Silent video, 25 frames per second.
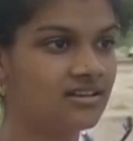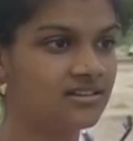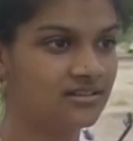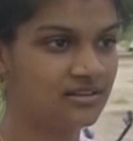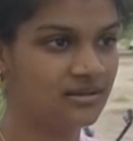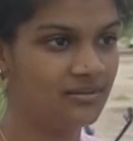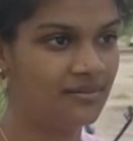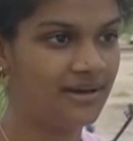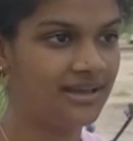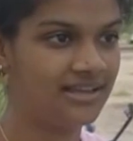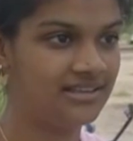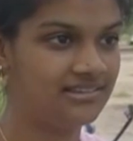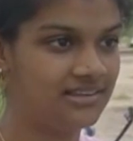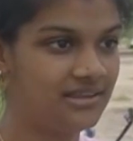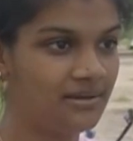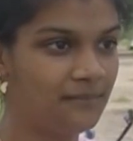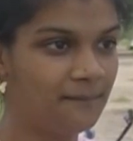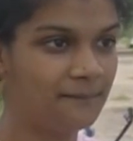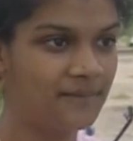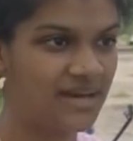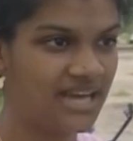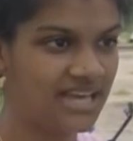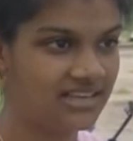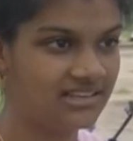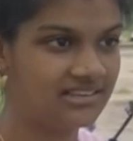
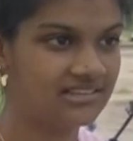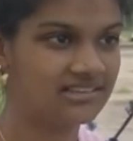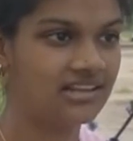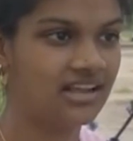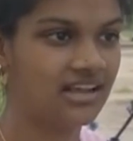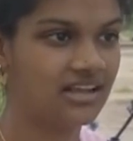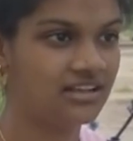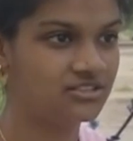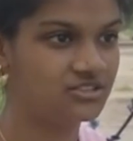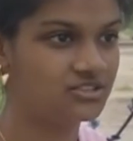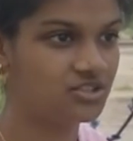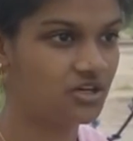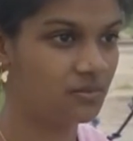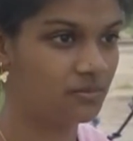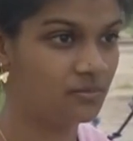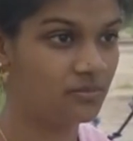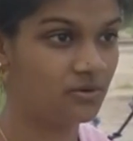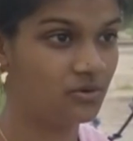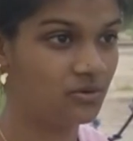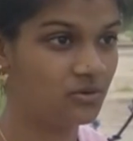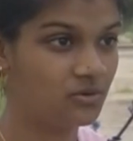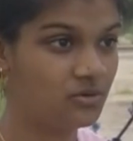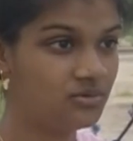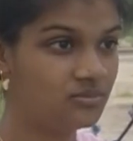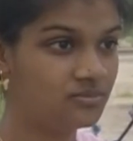Customizing bikes like
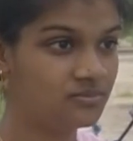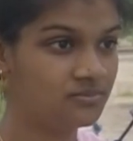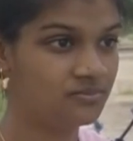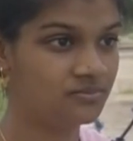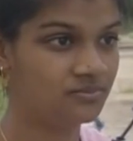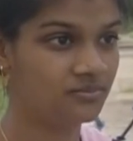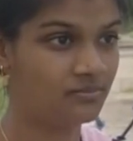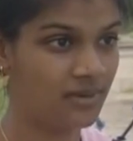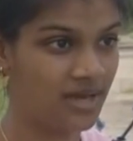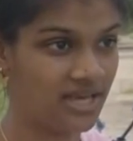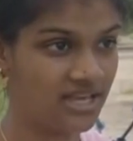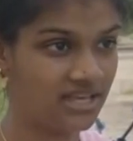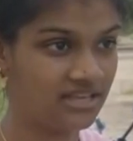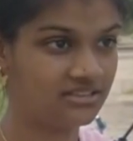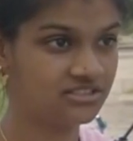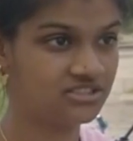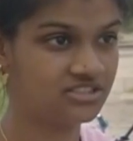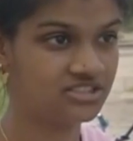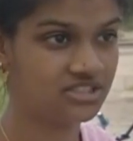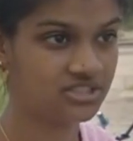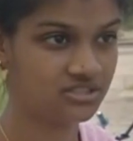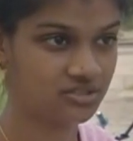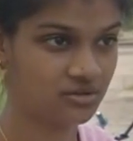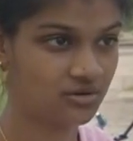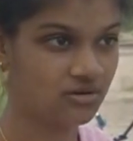Joplo bikes,
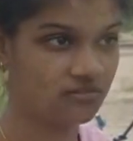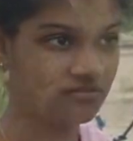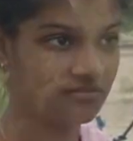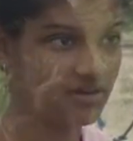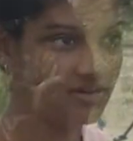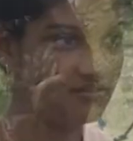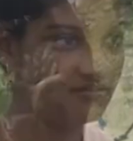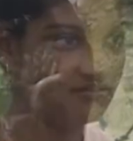sheet off